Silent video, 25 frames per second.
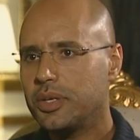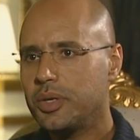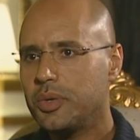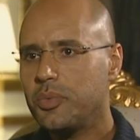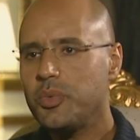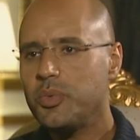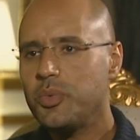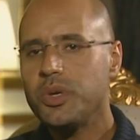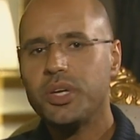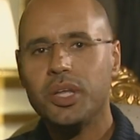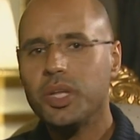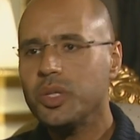
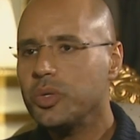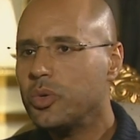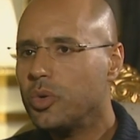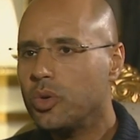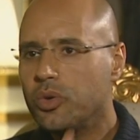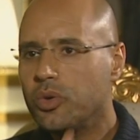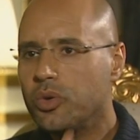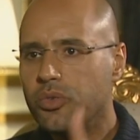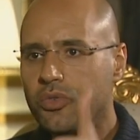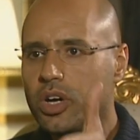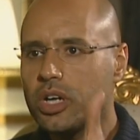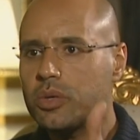We cannot go
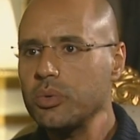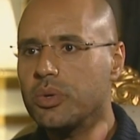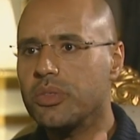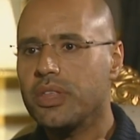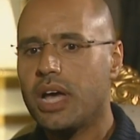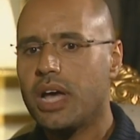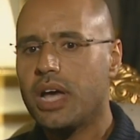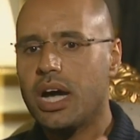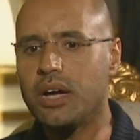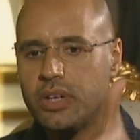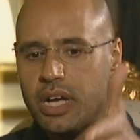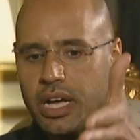forward
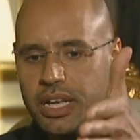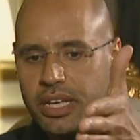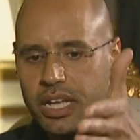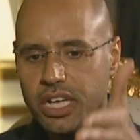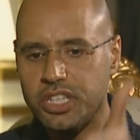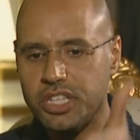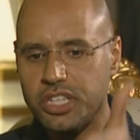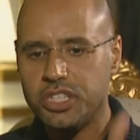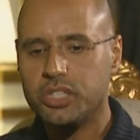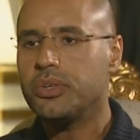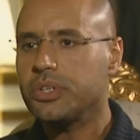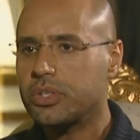without a
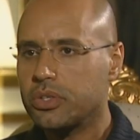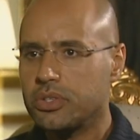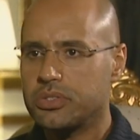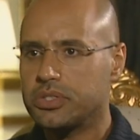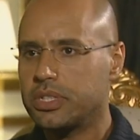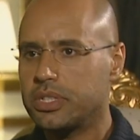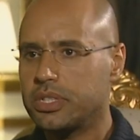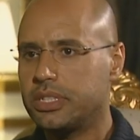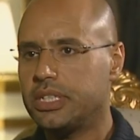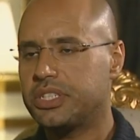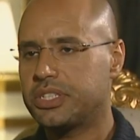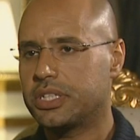national
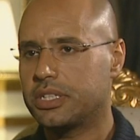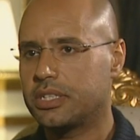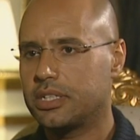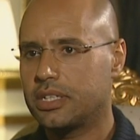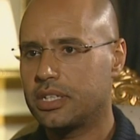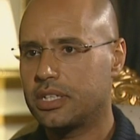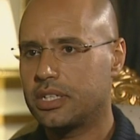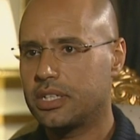reconciliation.